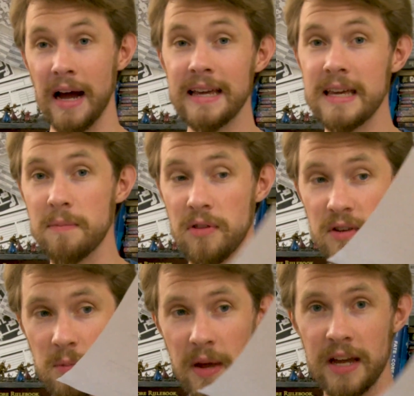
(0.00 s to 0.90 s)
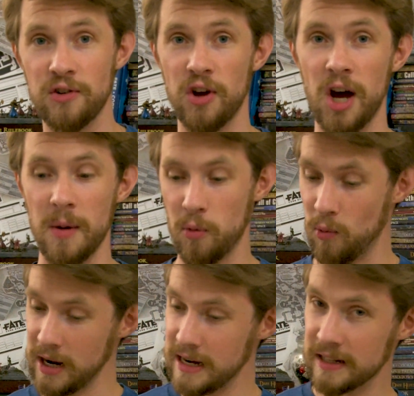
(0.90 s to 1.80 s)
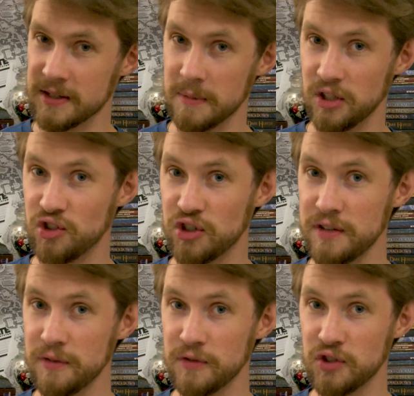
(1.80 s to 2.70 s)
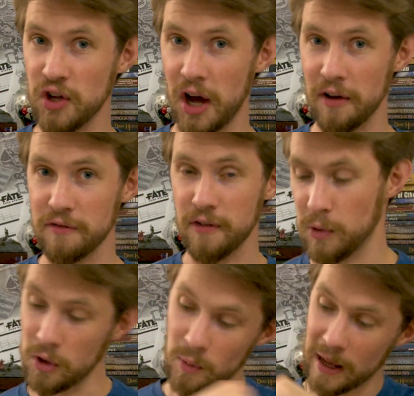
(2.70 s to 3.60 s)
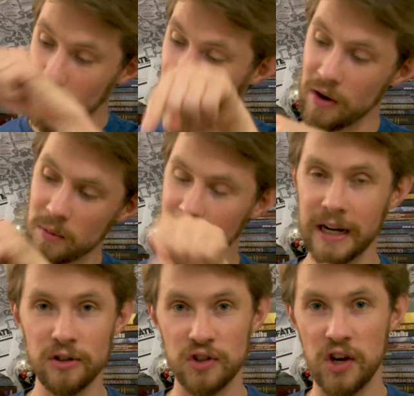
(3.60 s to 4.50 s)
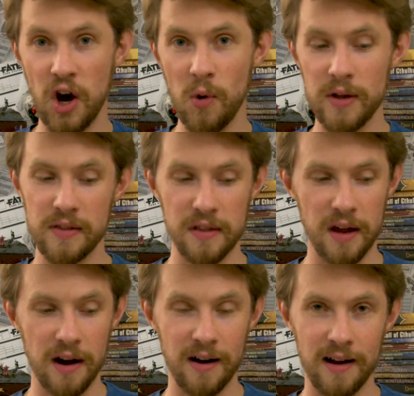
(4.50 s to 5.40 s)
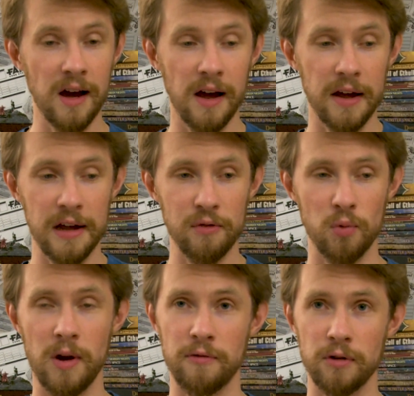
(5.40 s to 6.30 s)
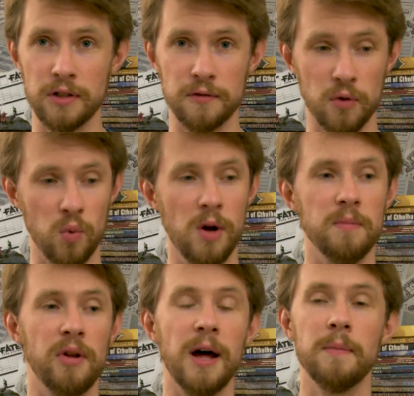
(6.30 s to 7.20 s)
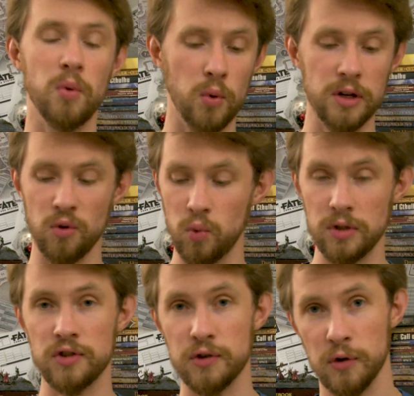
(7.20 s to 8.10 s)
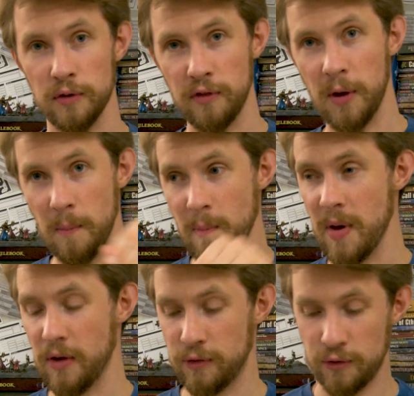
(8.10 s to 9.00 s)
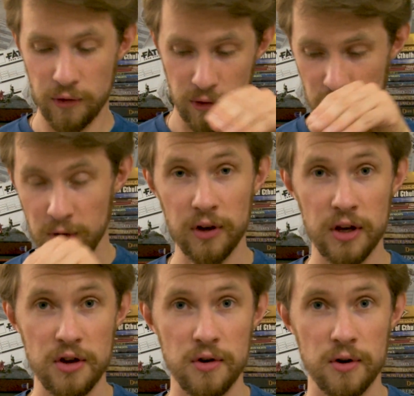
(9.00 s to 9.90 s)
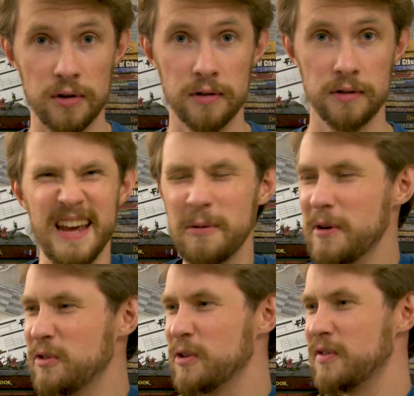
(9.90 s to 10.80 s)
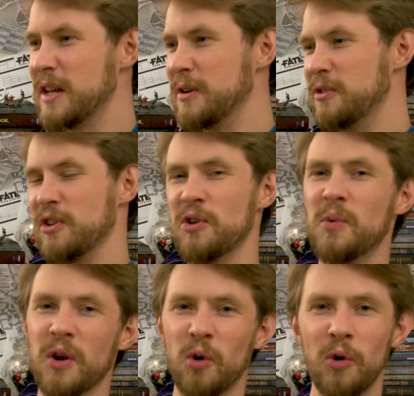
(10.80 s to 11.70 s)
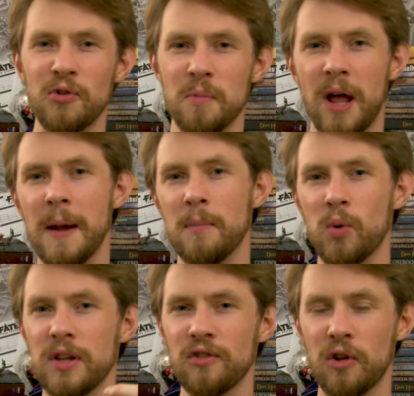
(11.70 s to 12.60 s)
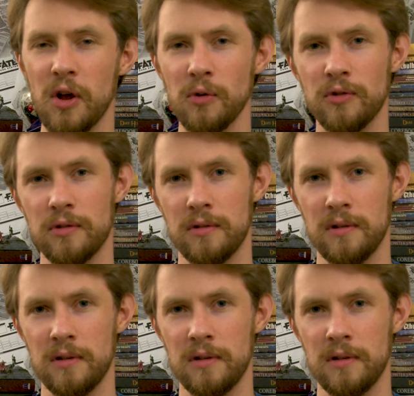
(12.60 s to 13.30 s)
I keep this page up right next to my sheaf of stuff, so that no matter where the players go in there, I have a reference for what plot point would serve them best here. Takeaway for this video is you don't want to hold your plot points close.